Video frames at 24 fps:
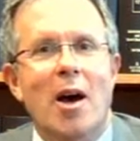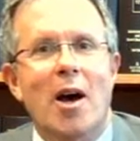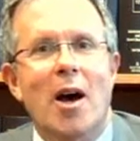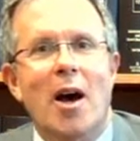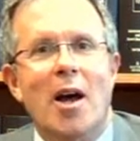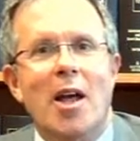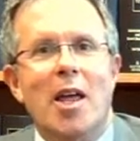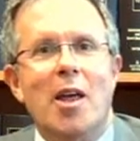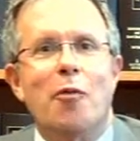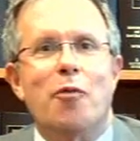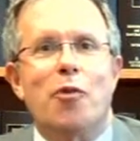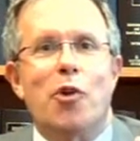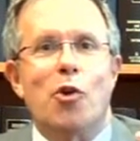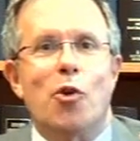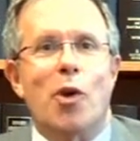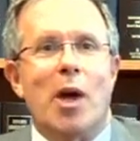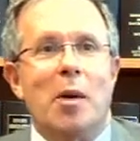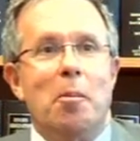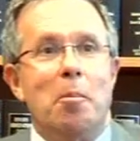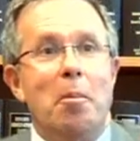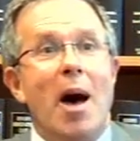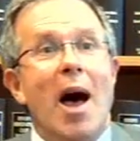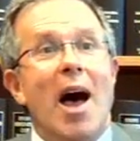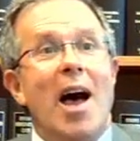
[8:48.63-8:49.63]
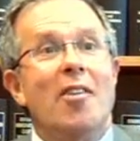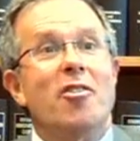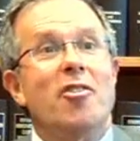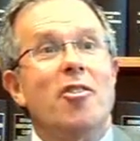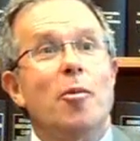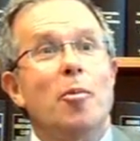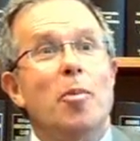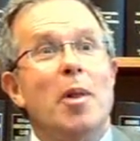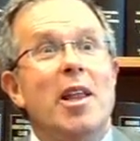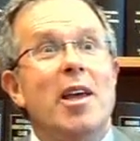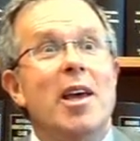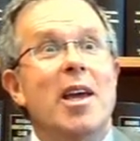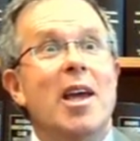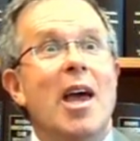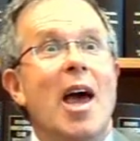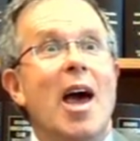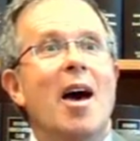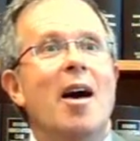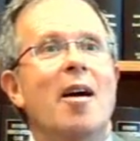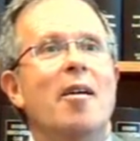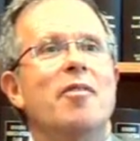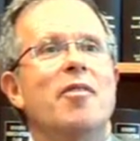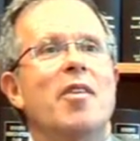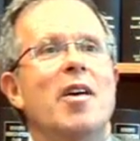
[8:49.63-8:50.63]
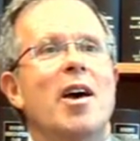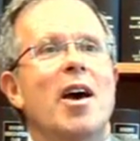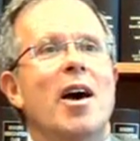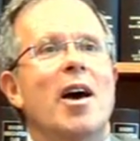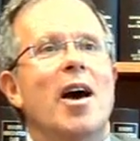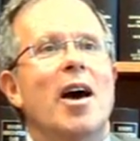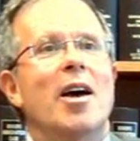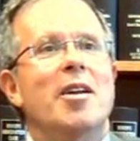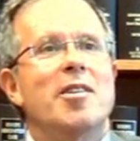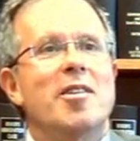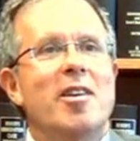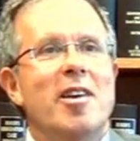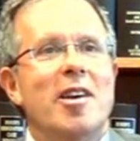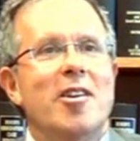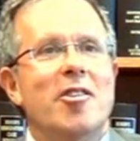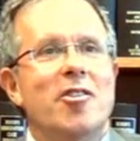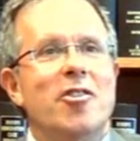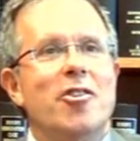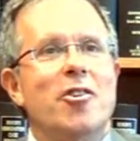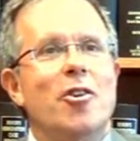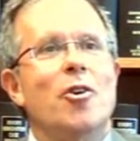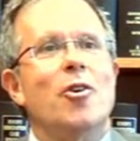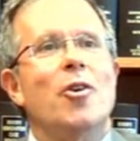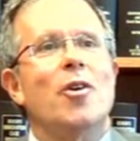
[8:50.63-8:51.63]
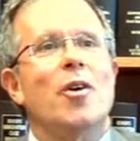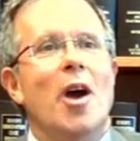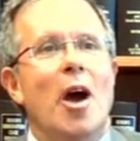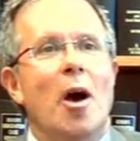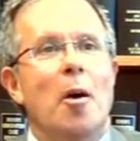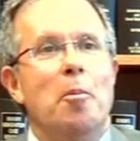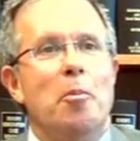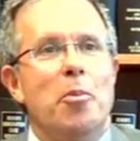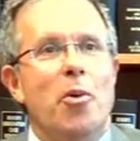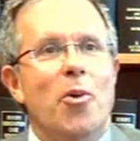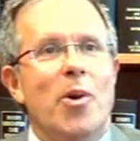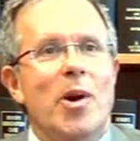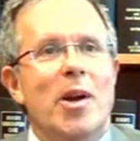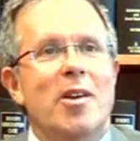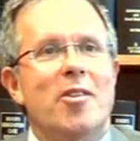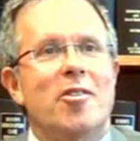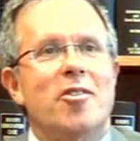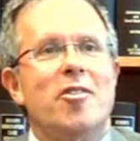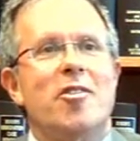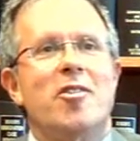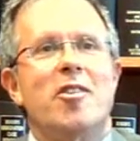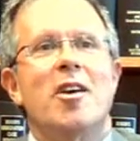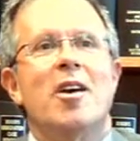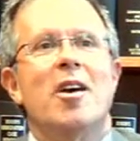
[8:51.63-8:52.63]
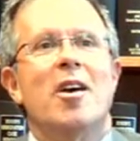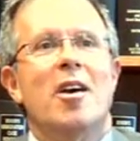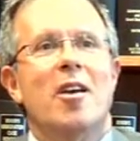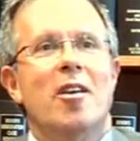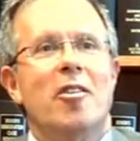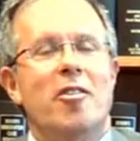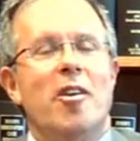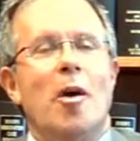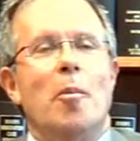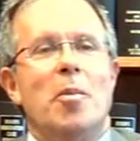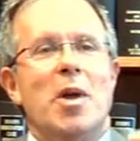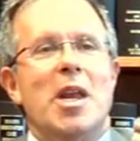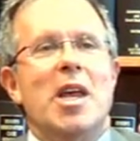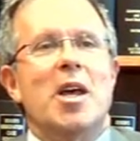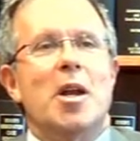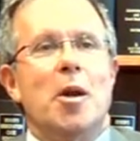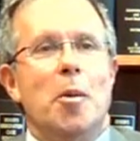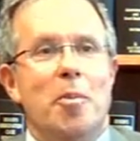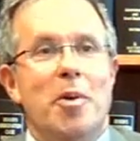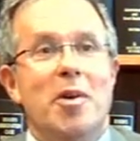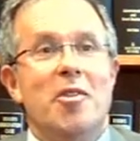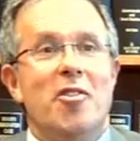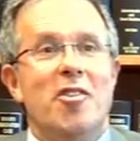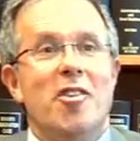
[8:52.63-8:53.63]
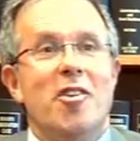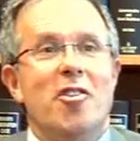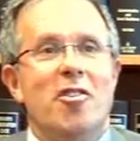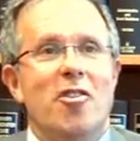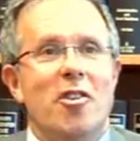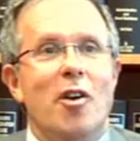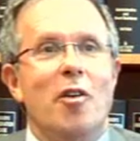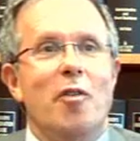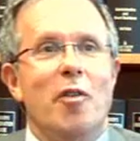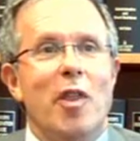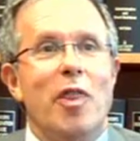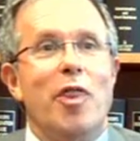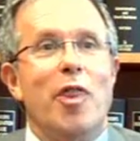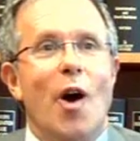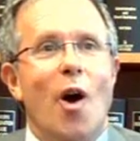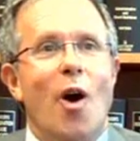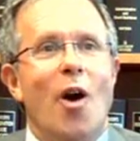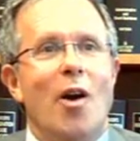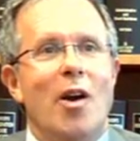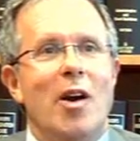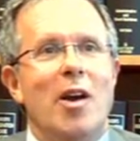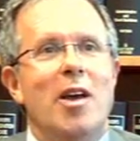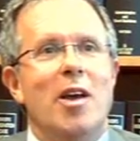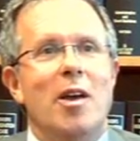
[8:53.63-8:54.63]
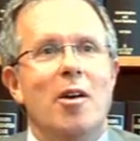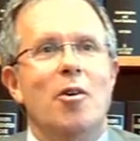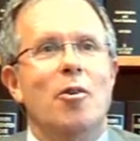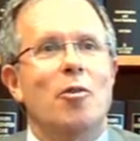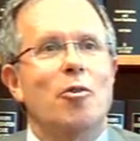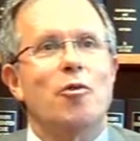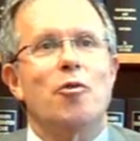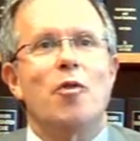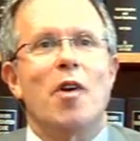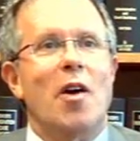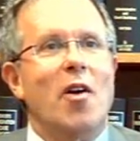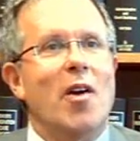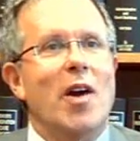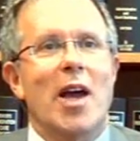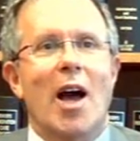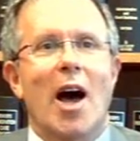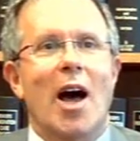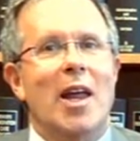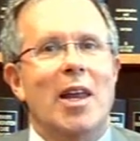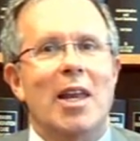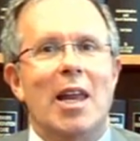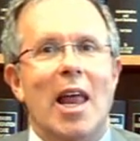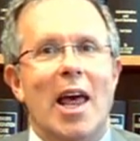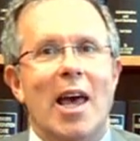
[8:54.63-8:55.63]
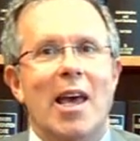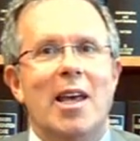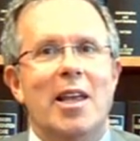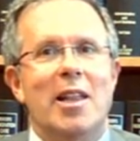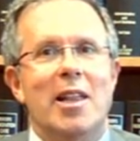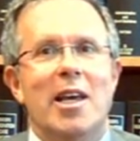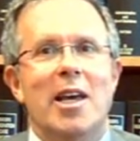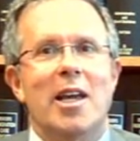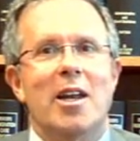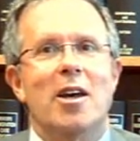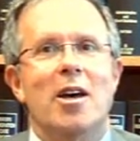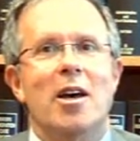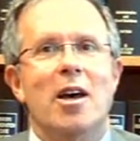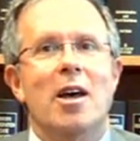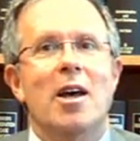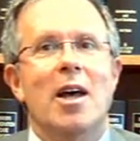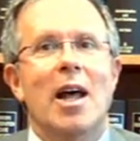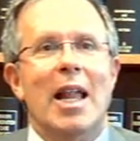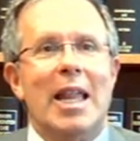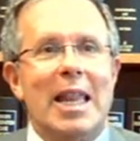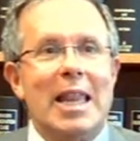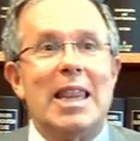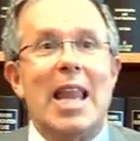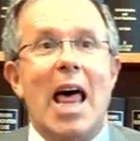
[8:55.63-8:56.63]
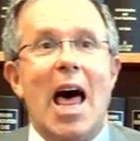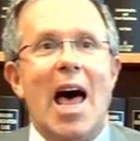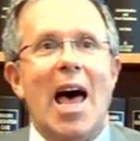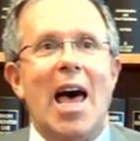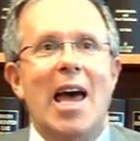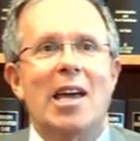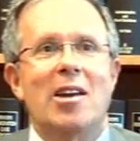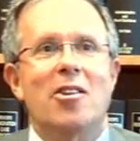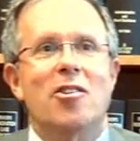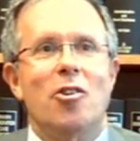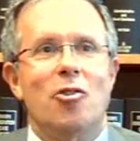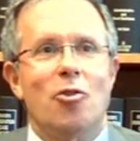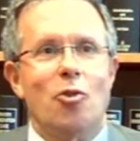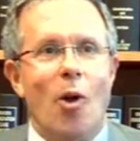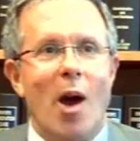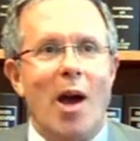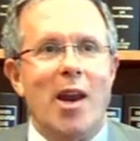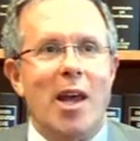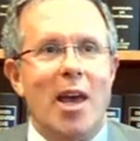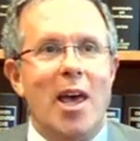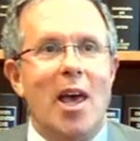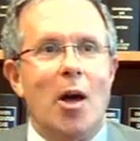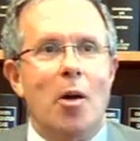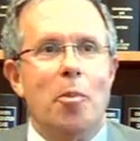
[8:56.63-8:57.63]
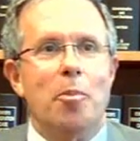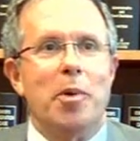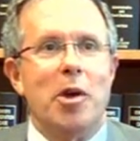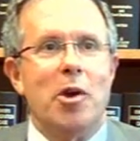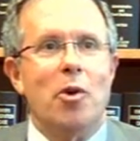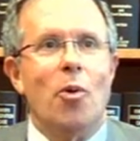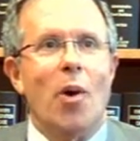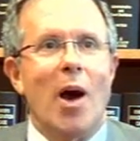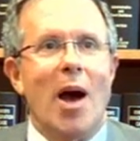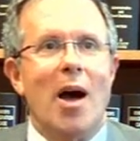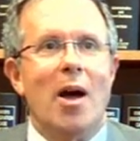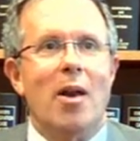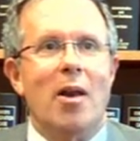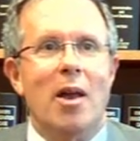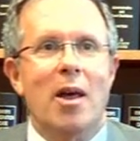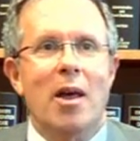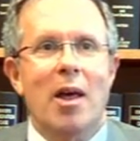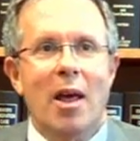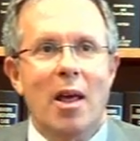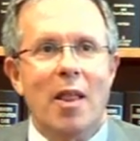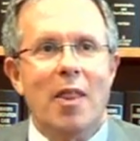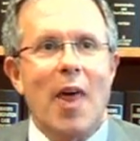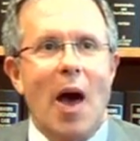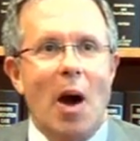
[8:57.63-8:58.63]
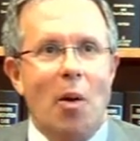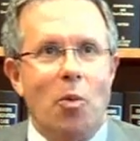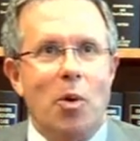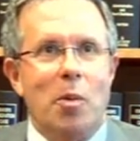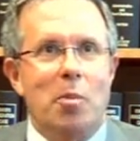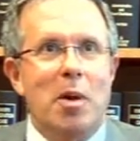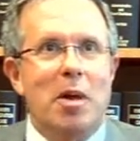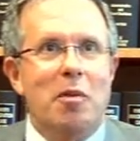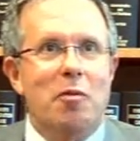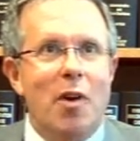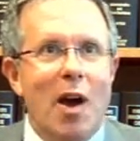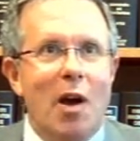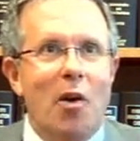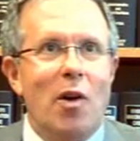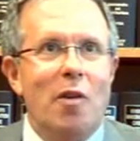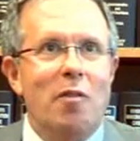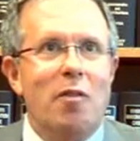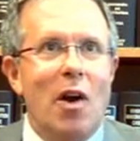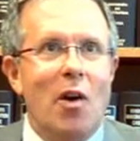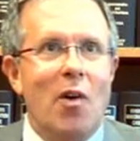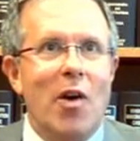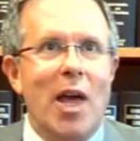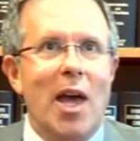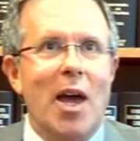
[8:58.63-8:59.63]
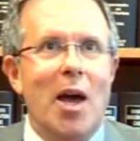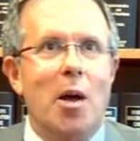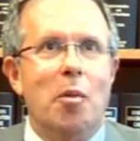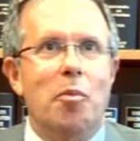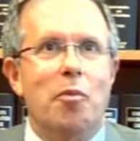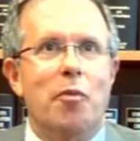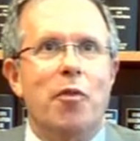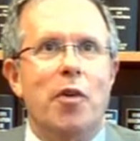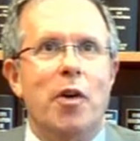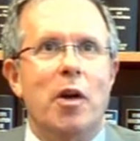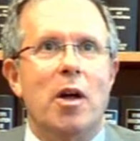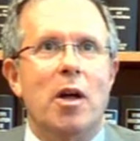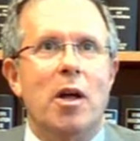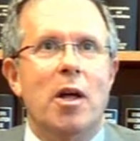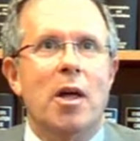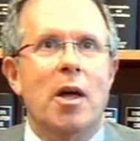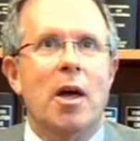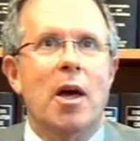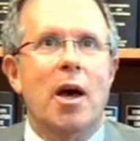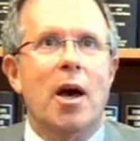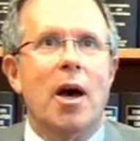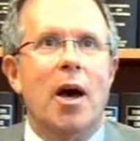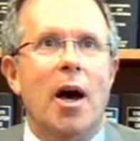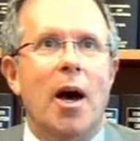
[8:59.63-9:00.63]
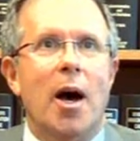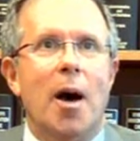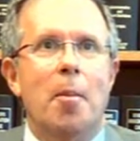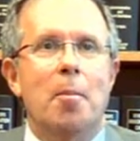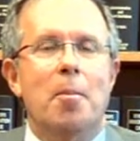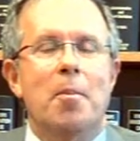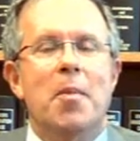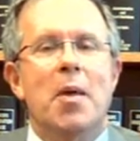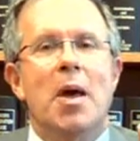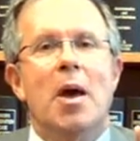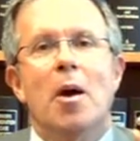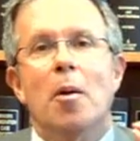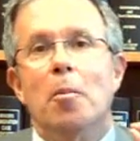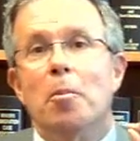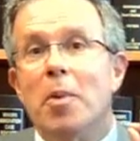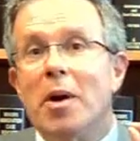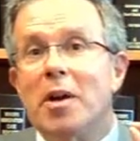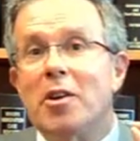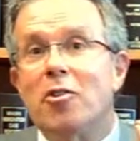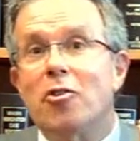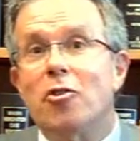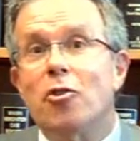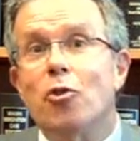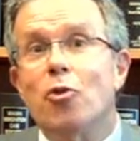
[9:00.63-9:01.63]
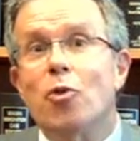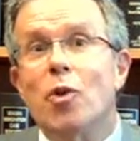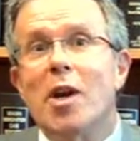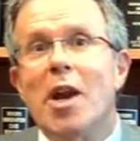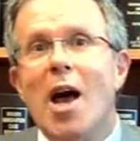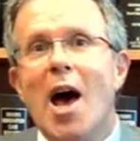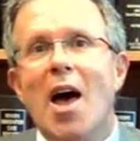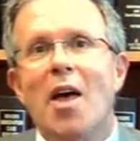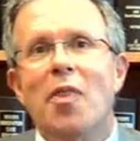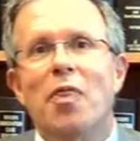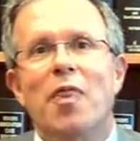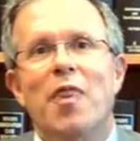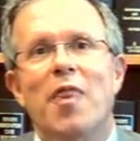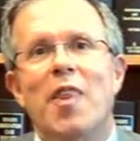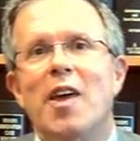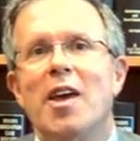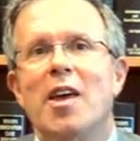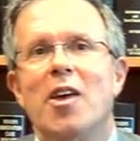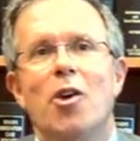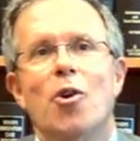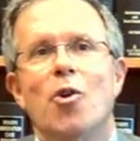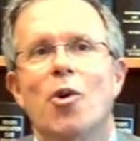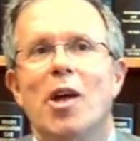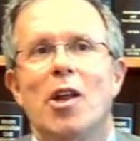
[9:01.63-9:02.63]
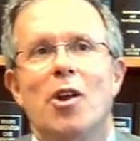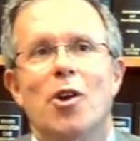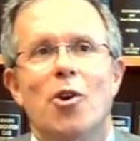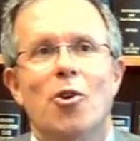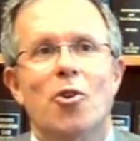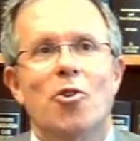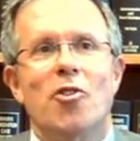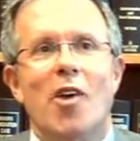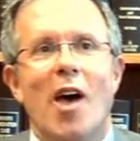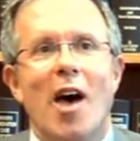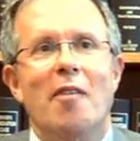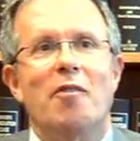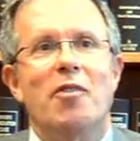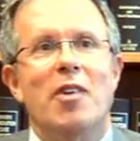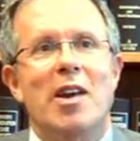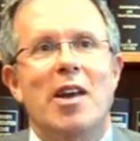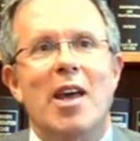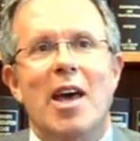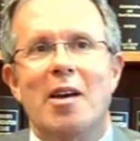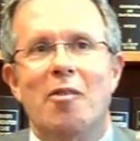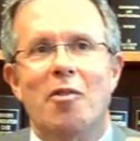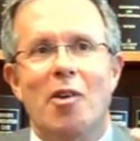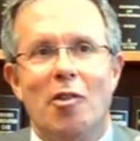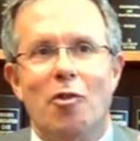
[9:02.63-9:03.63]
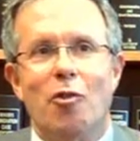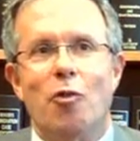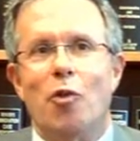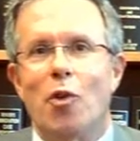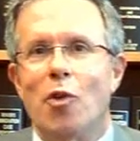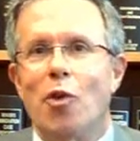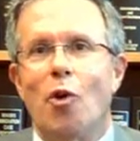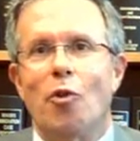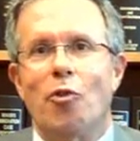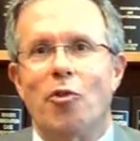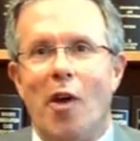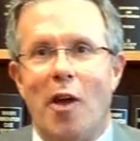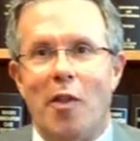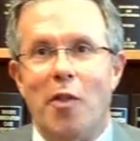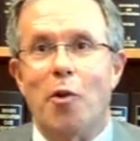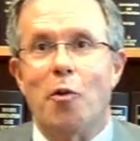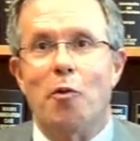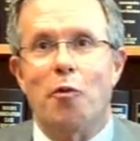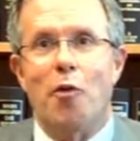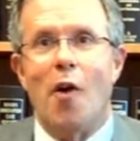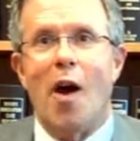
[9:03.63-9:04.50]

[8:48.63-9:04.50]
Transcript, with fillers: uh, if you can possibly have a teacher, a priest, somebody in a position of authority who's very unlikely to lie to try to help you out, that would be very, very helpful. Um, But do not think you can use affidavits for those other